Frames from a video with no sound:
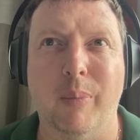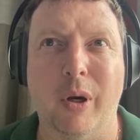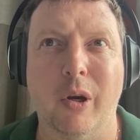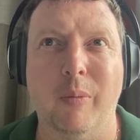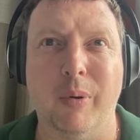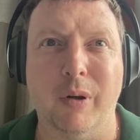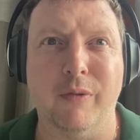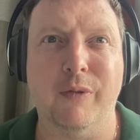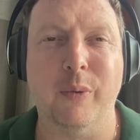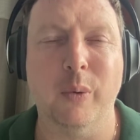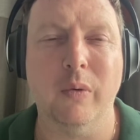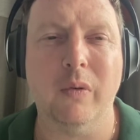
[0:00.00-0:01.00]
bioprinting
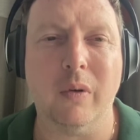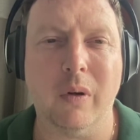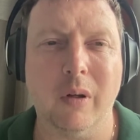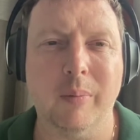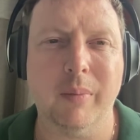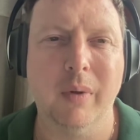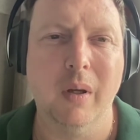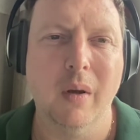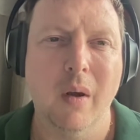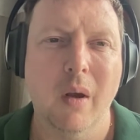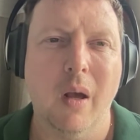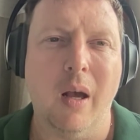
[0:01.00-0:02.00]
food startup
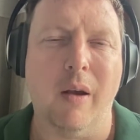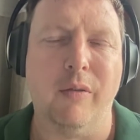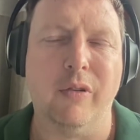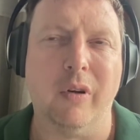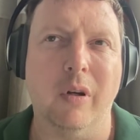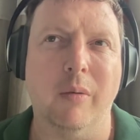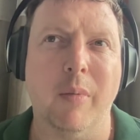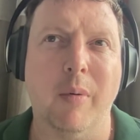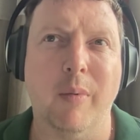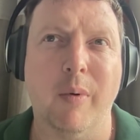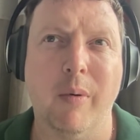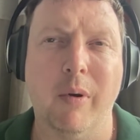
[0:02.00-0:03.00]
have signed a
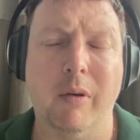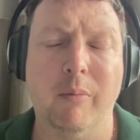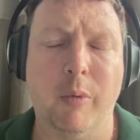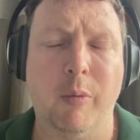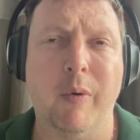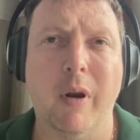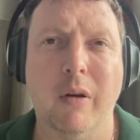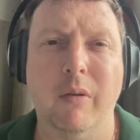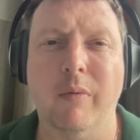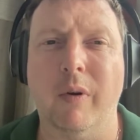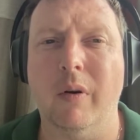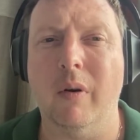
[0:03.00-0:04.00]

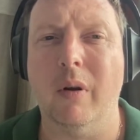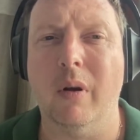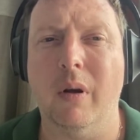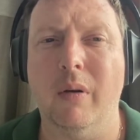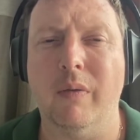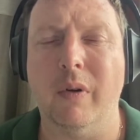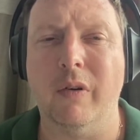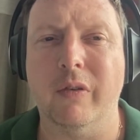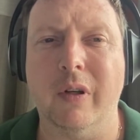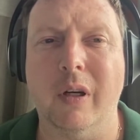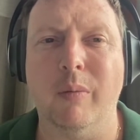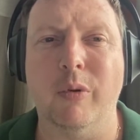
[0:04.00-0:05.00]
memorandum of
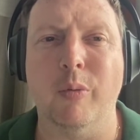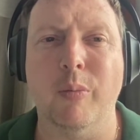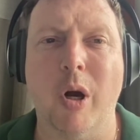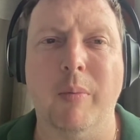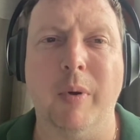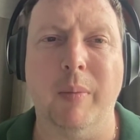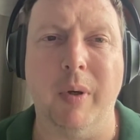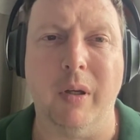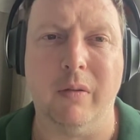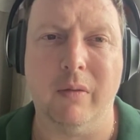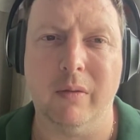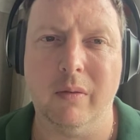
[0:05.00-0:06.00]
understanding with Umami
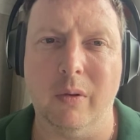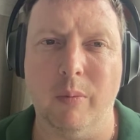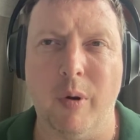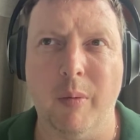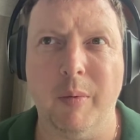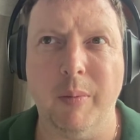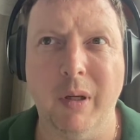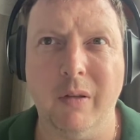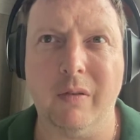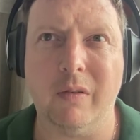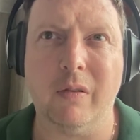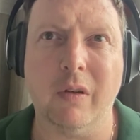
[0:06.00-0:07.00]
Meats. And Umami
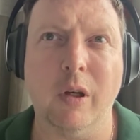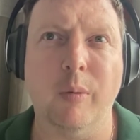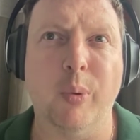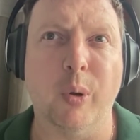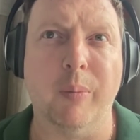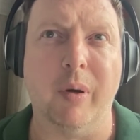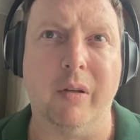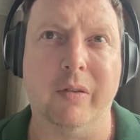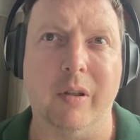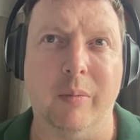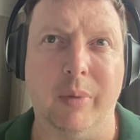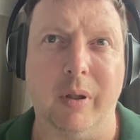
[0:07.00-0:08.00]
Meats is a
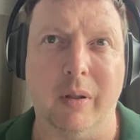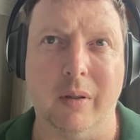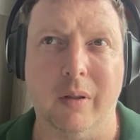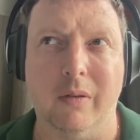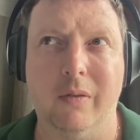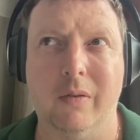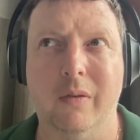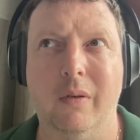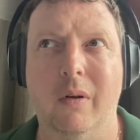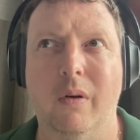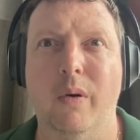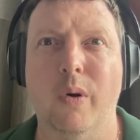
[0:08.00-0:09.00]
Singapore-based company, and that's
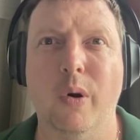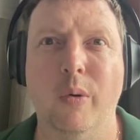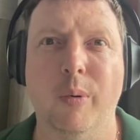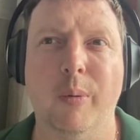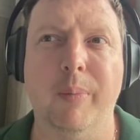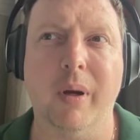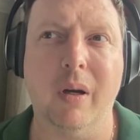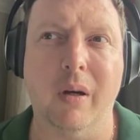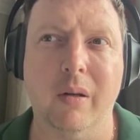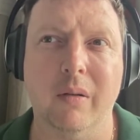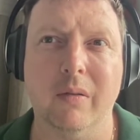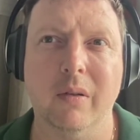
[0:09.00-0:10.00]
notable
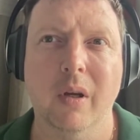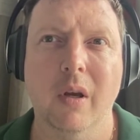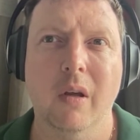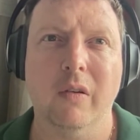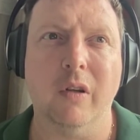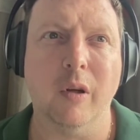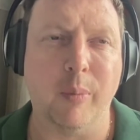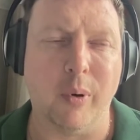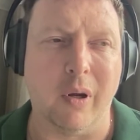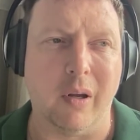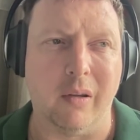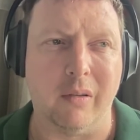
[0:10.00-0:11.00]
because Singapore
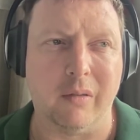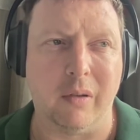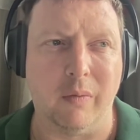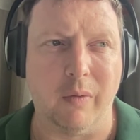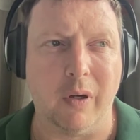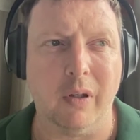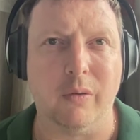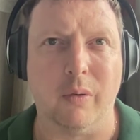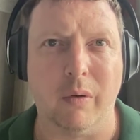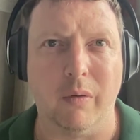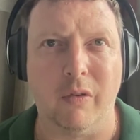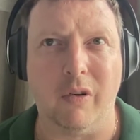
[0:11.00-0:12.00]
has a
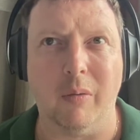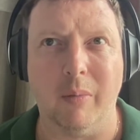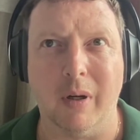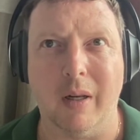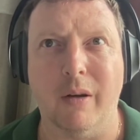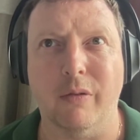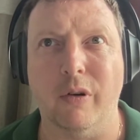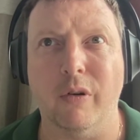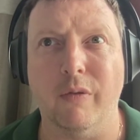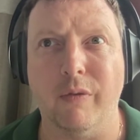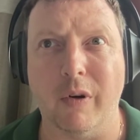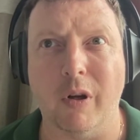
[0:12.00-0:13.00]
regulatory regime that allows you
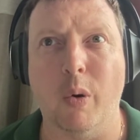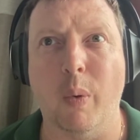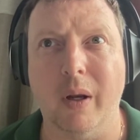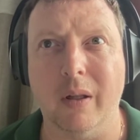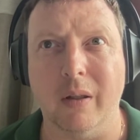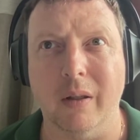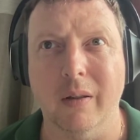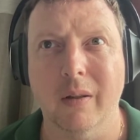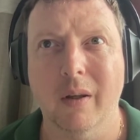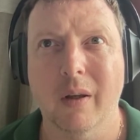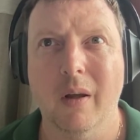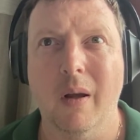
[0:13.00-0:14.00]
to very quickly
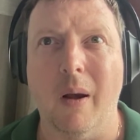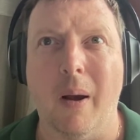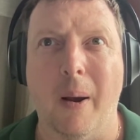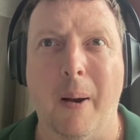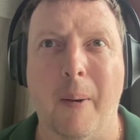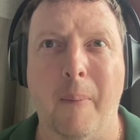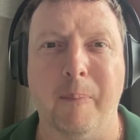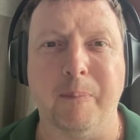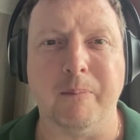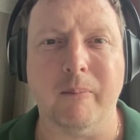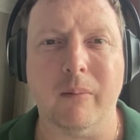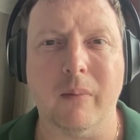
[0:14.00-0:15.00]

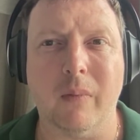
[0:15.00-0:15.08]
um,